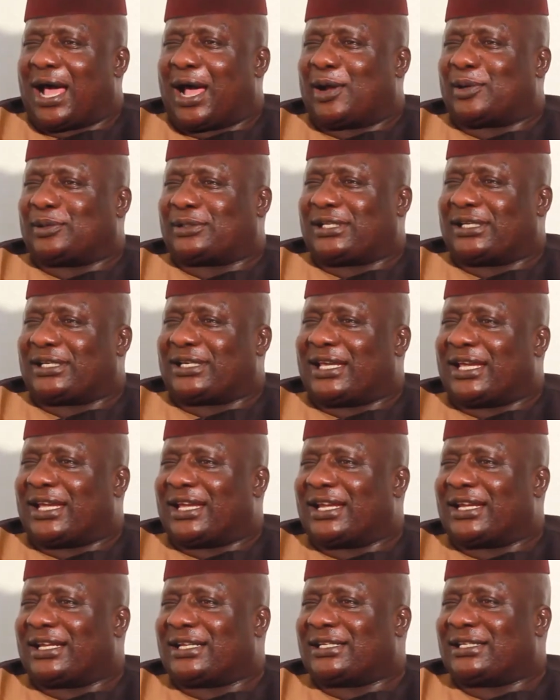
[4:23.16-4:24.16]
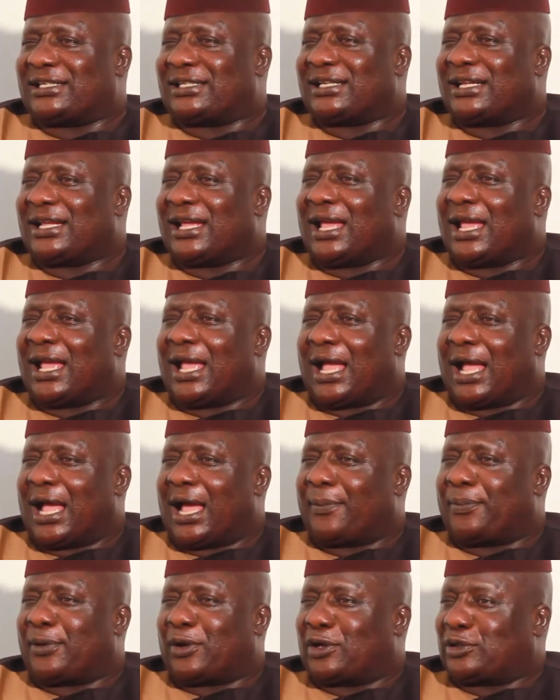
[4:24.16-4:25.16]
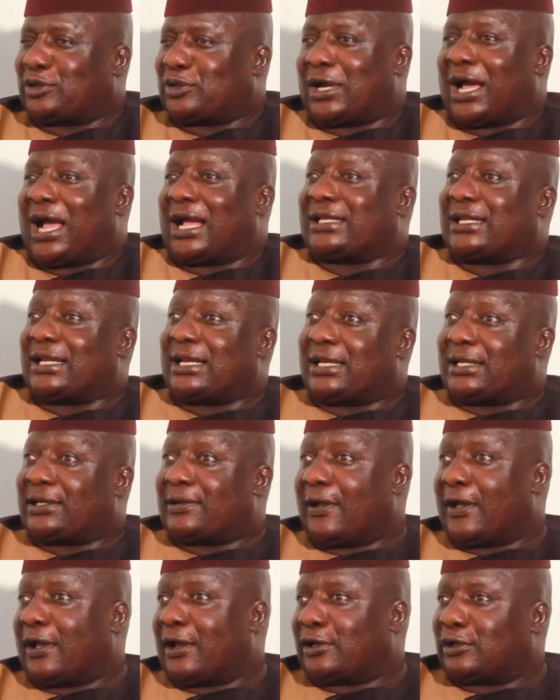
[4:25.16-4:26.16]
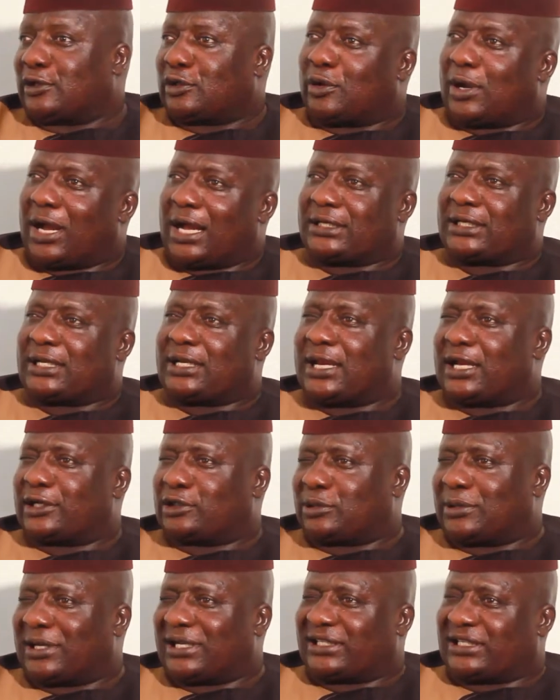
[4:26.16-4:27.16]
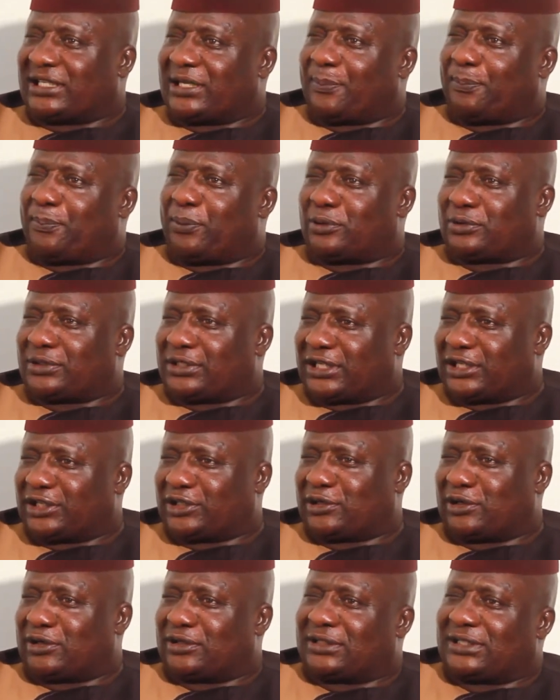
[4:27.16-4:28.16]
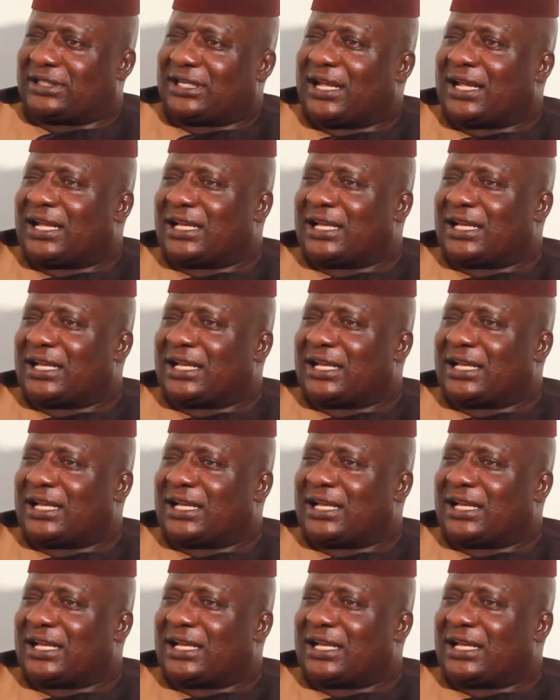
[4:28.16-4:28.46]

out again, because you had a lecturership position